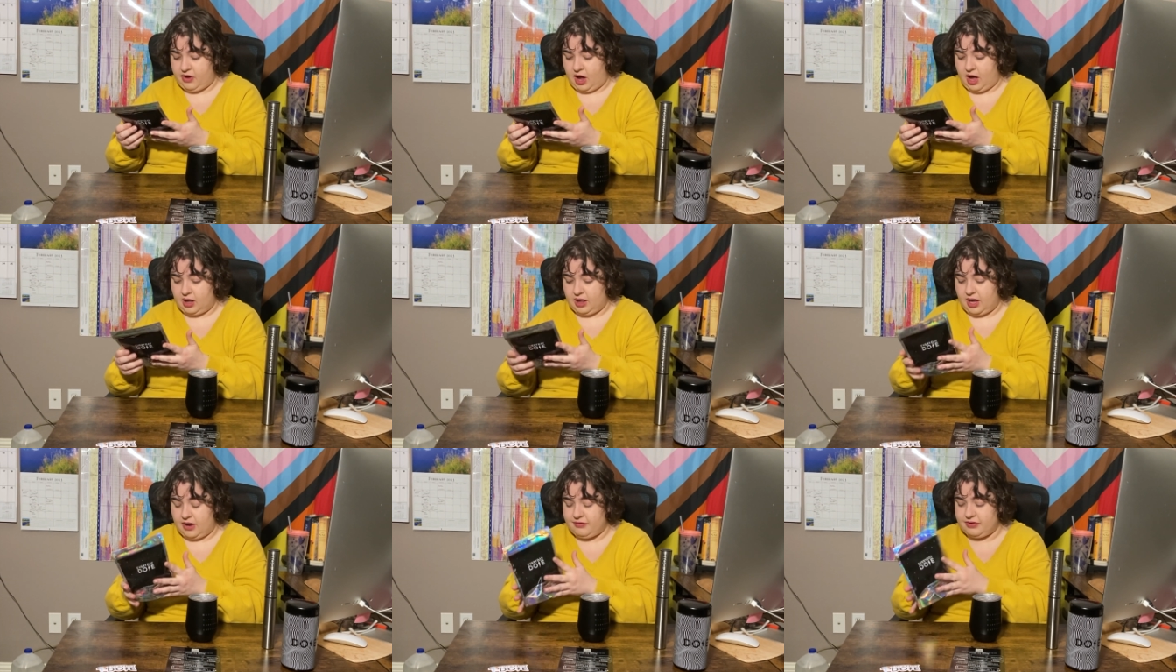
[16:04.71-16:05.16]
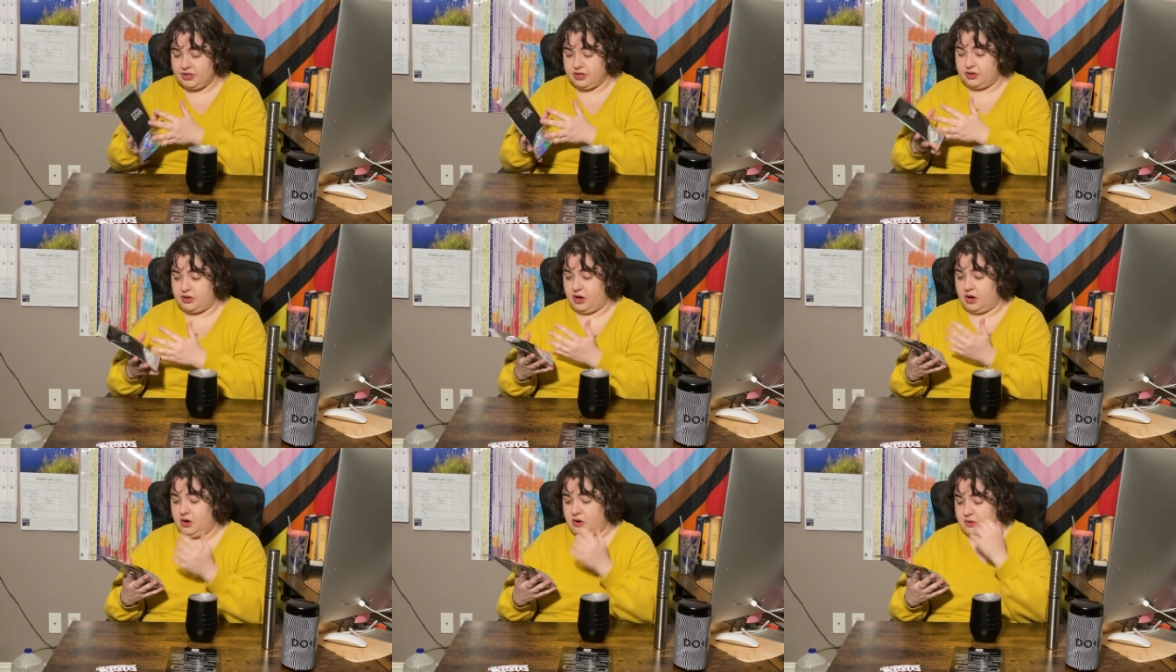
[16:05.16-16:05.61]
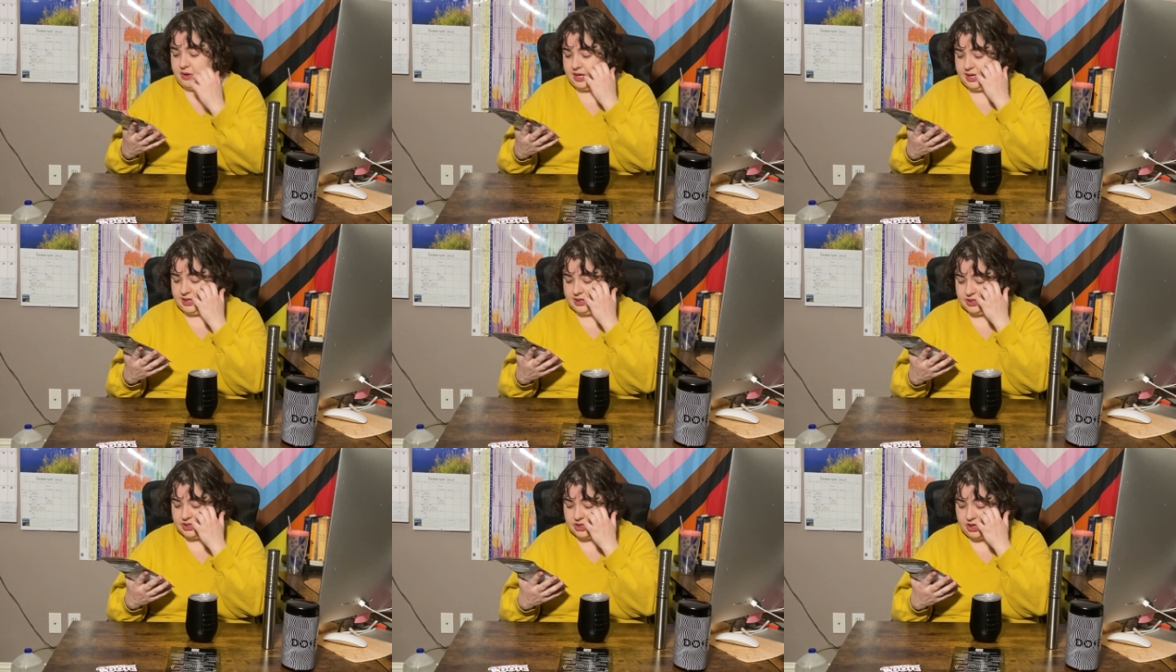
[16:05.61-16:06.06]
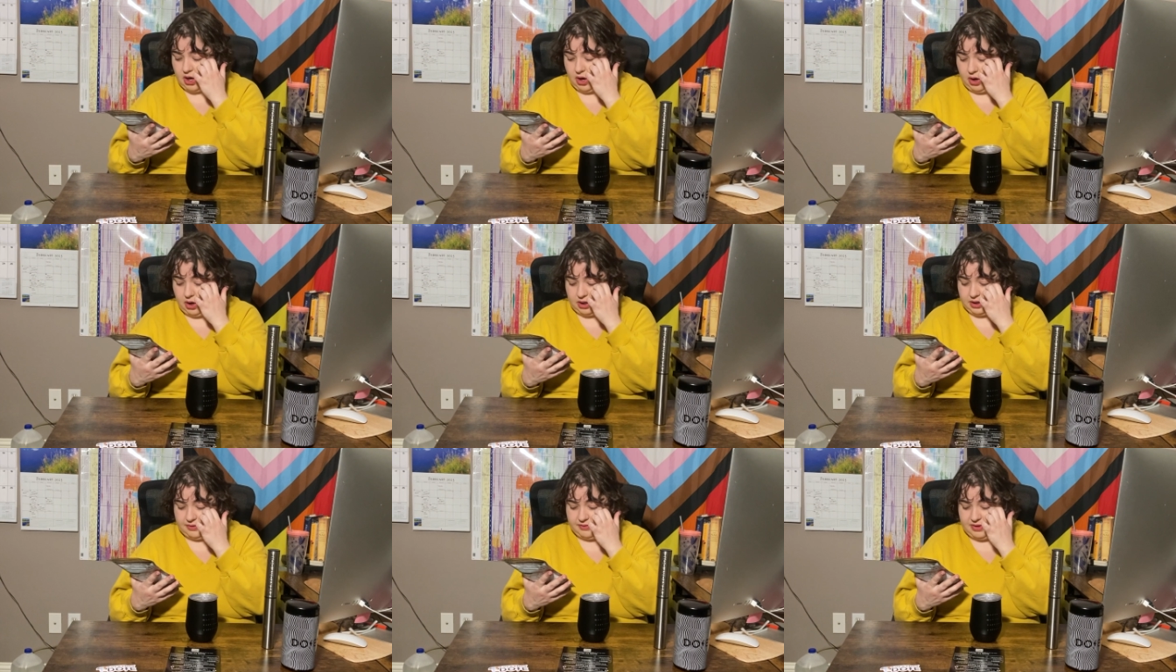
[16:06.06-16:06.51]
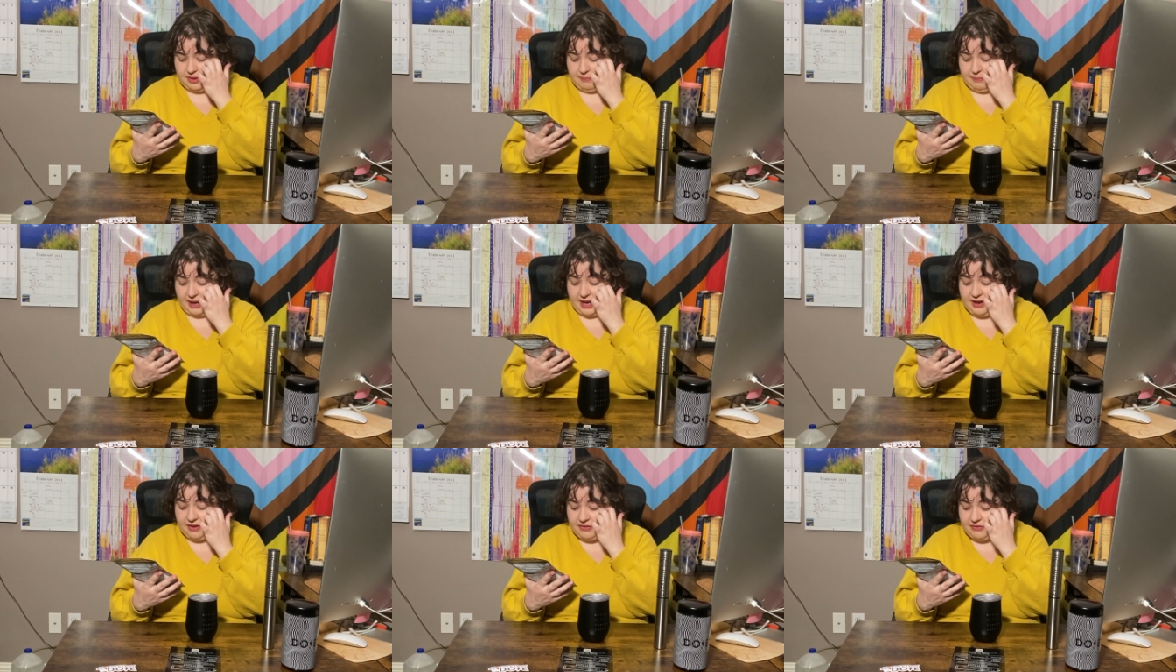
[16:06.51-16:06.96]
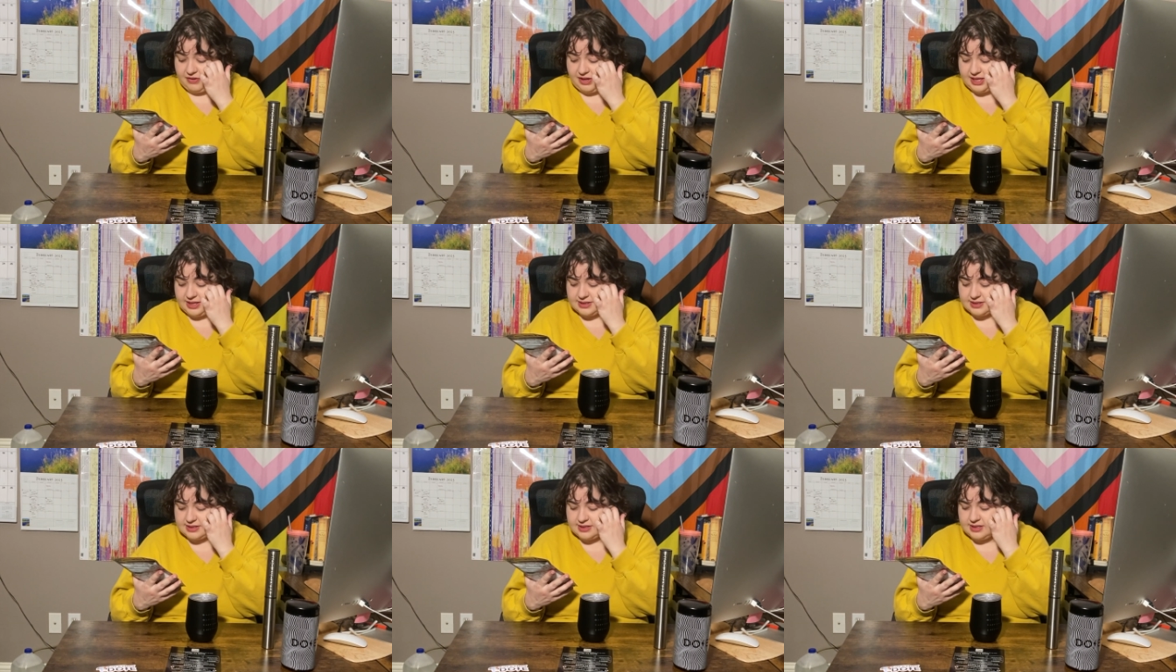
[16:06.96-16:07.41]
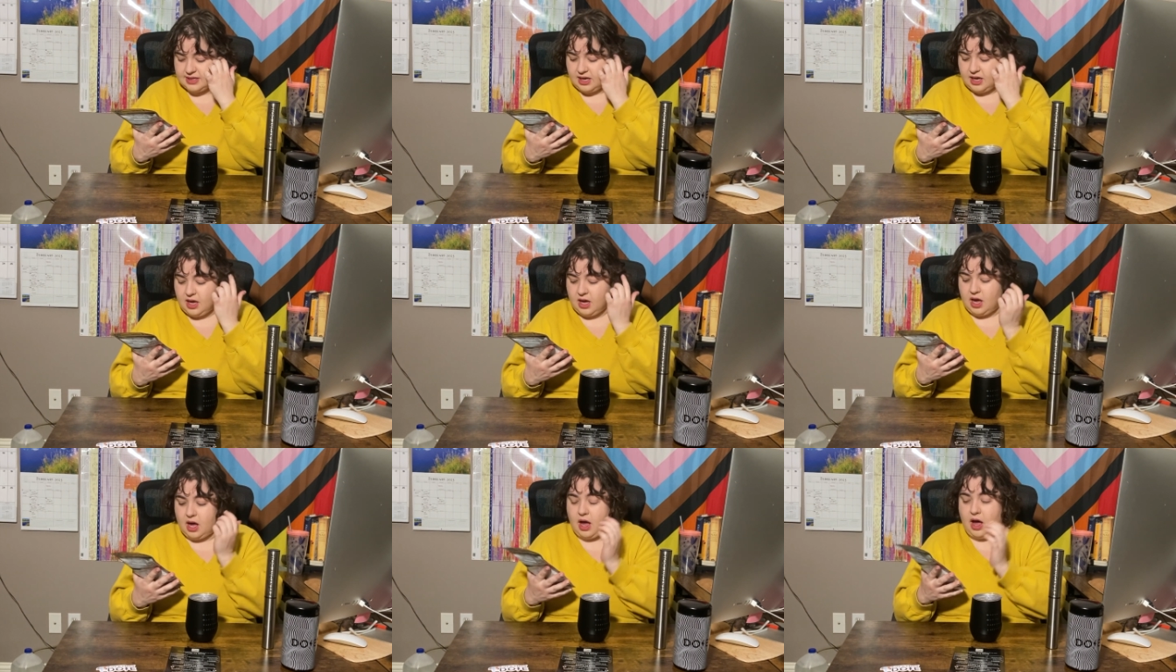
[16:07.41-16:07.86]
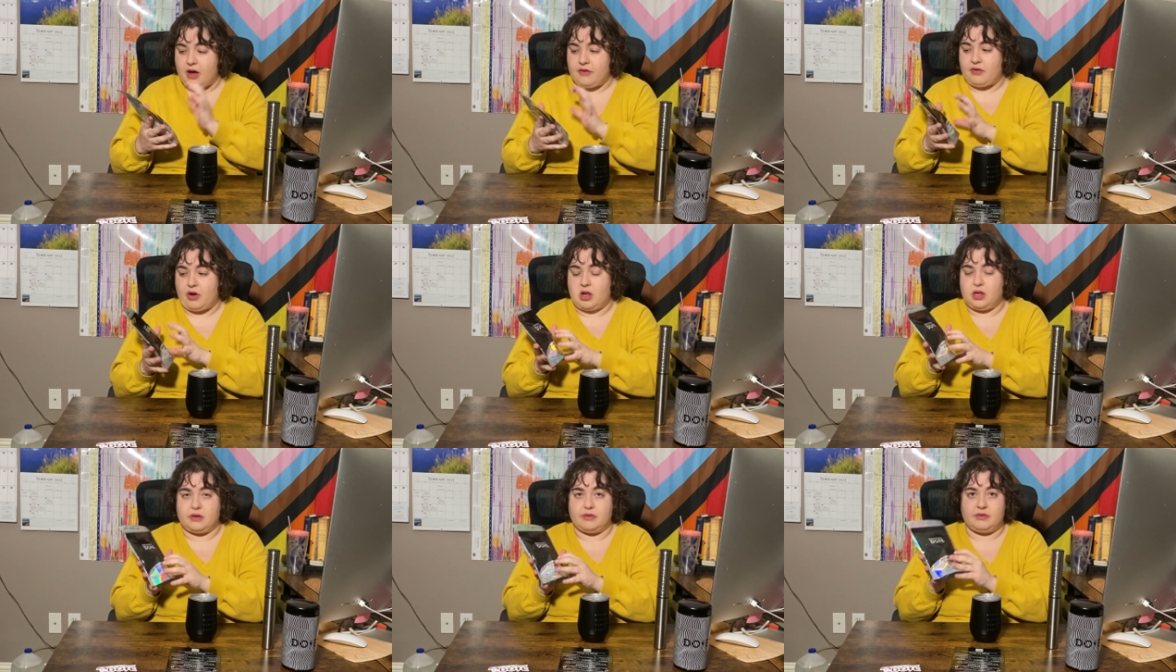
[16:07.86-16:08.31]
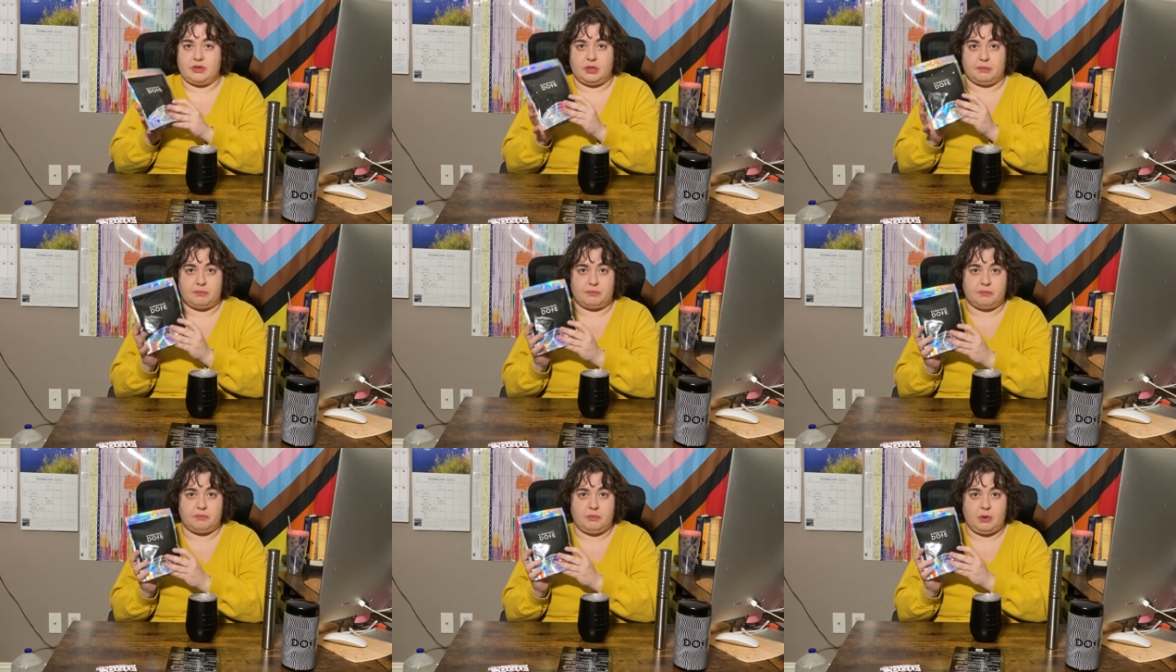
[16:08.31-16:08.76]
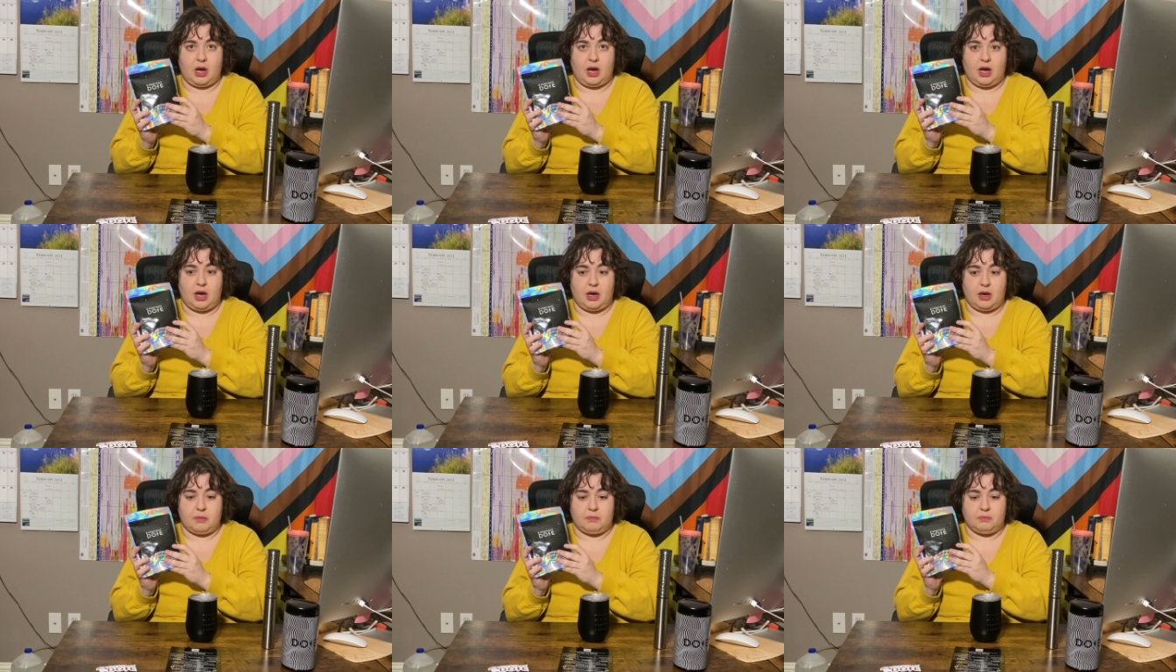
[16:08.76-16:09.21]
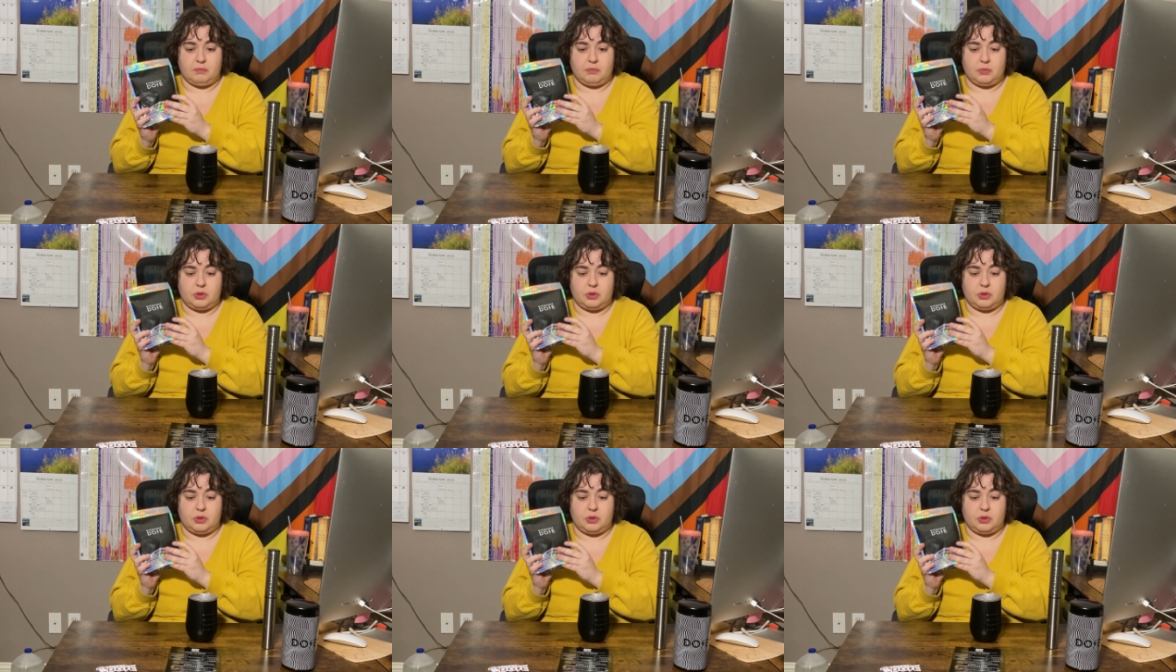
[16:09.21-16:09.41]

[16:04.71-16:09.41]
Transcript: I'll have to go into all of the benefits of all of the um,